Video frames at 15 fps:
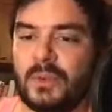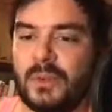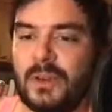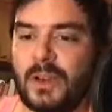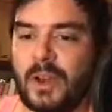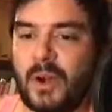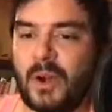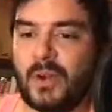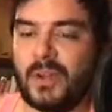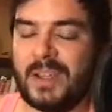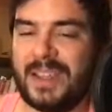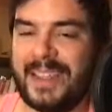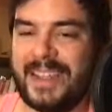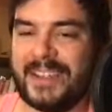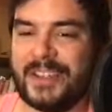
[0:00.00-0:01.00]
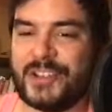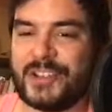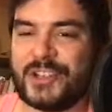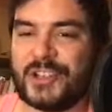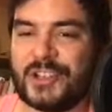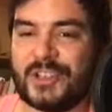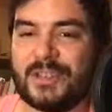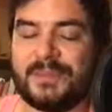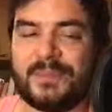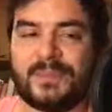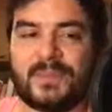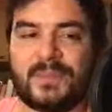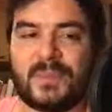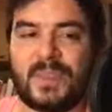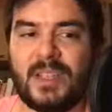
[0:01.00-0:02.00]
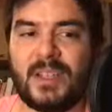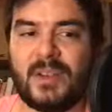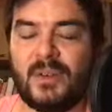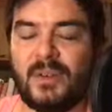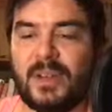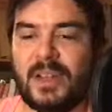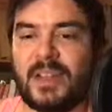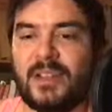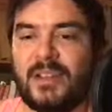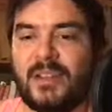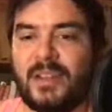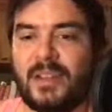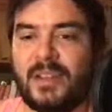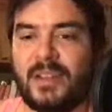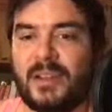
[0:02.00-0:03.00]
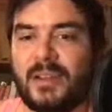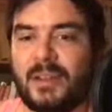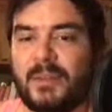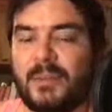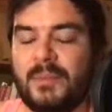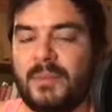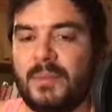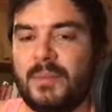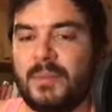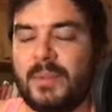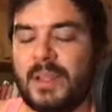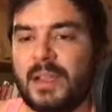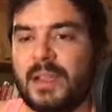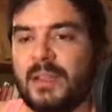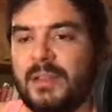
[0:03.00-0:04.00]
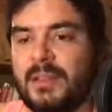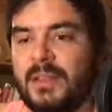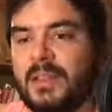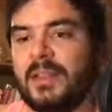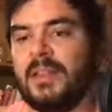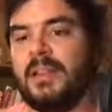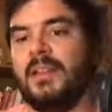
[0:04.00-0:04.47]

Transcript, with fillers: long-ish. You know, I could, uh, I could uh,